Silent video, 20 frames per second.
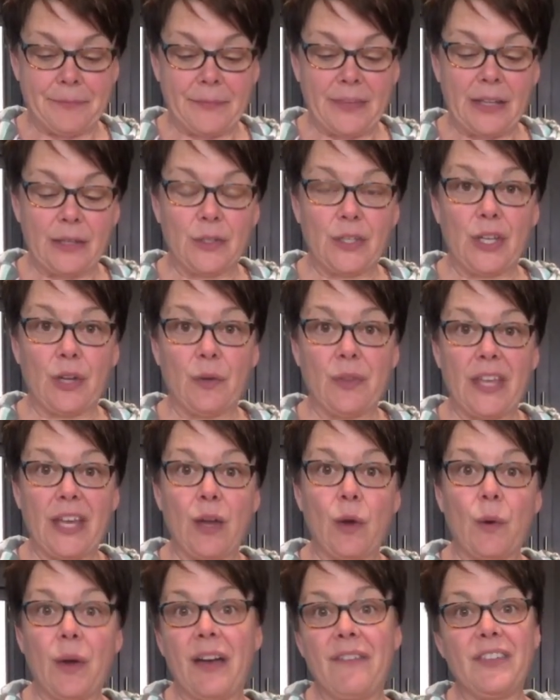you know, they
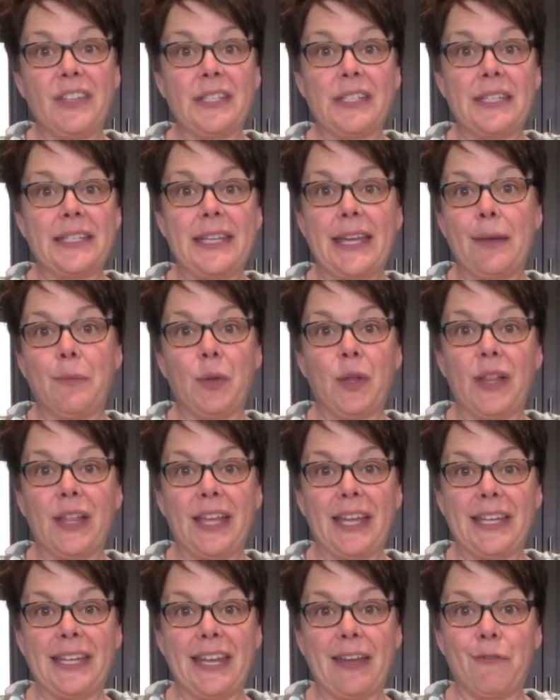go oven to table
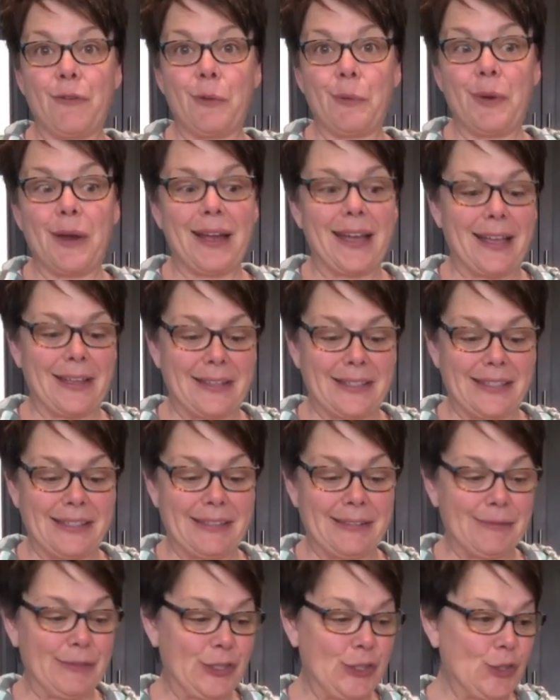and everywhere else.
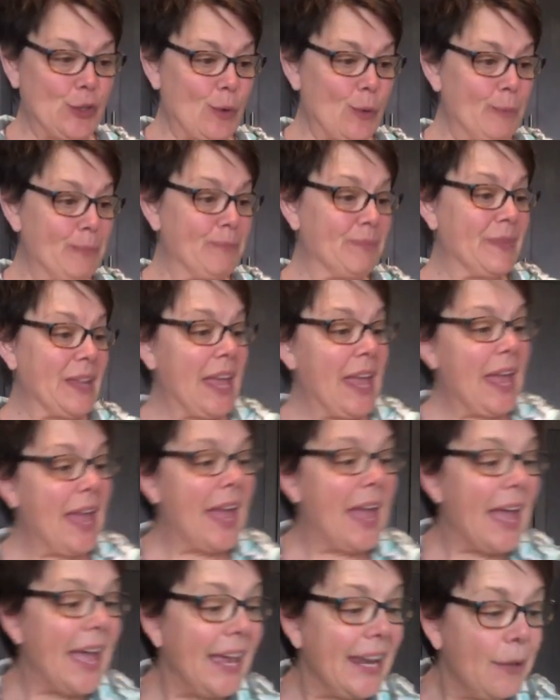So
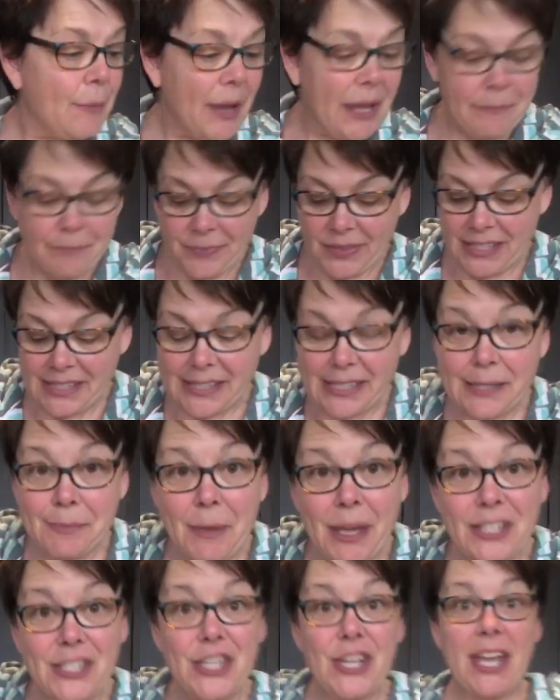anyway, this is my
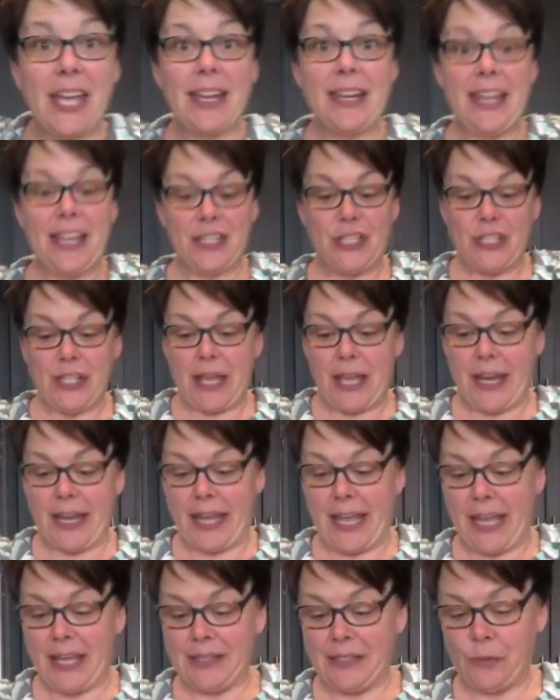chicken enchilada
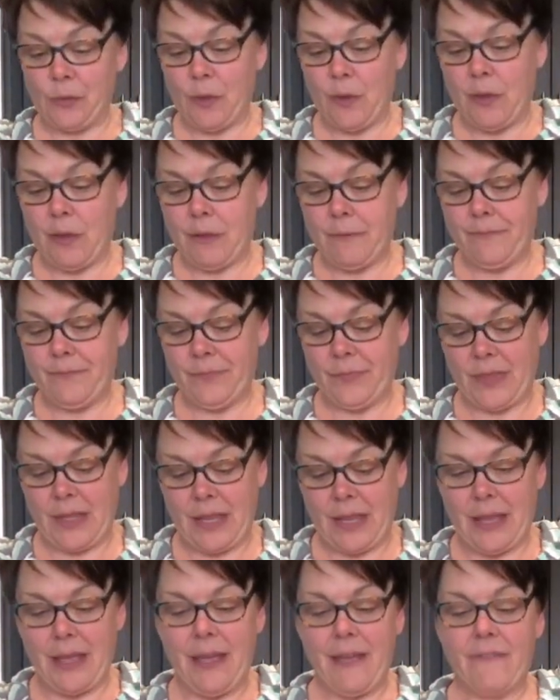casserole,
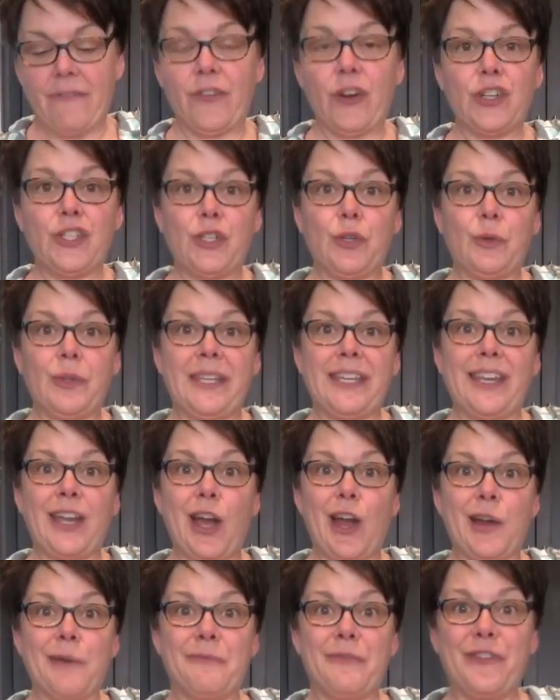virtually
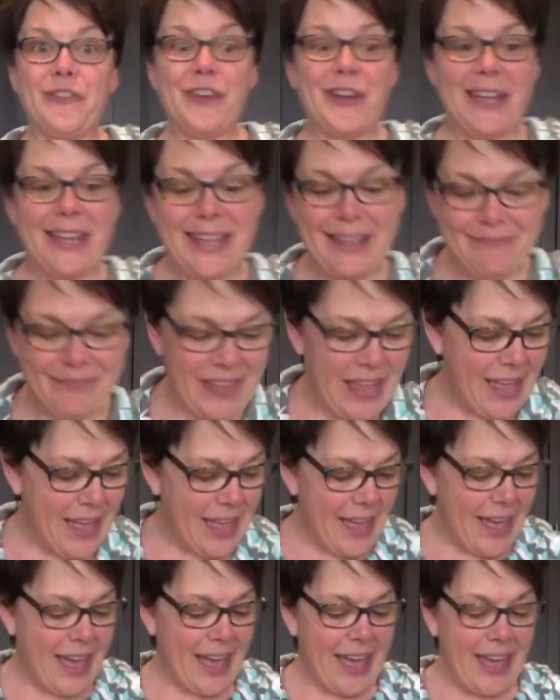carb-free,
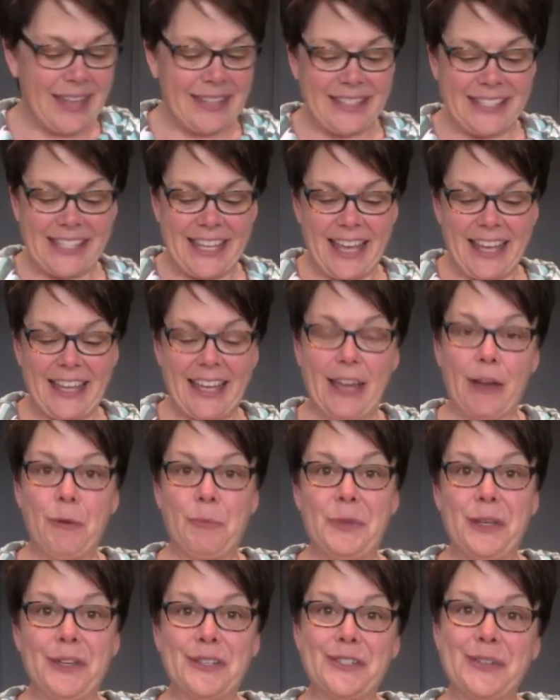and I hope
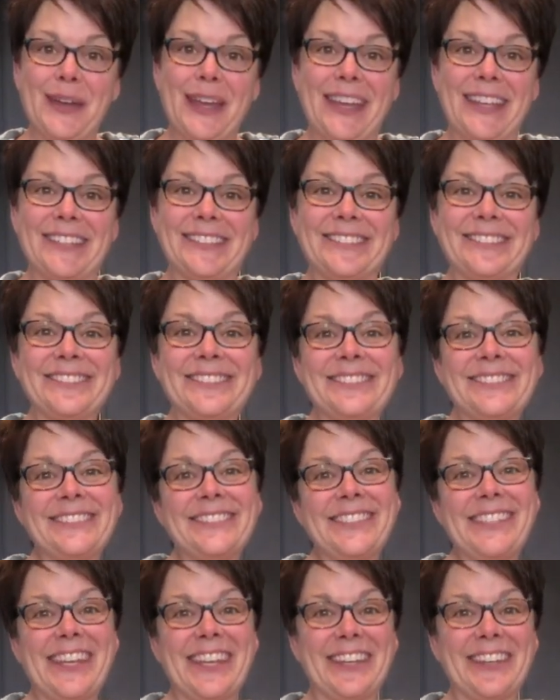you enjoy it.
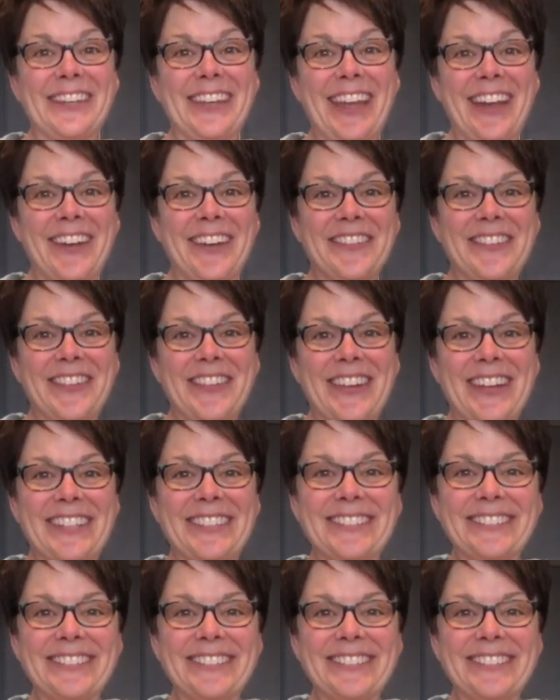Take good care, everyone.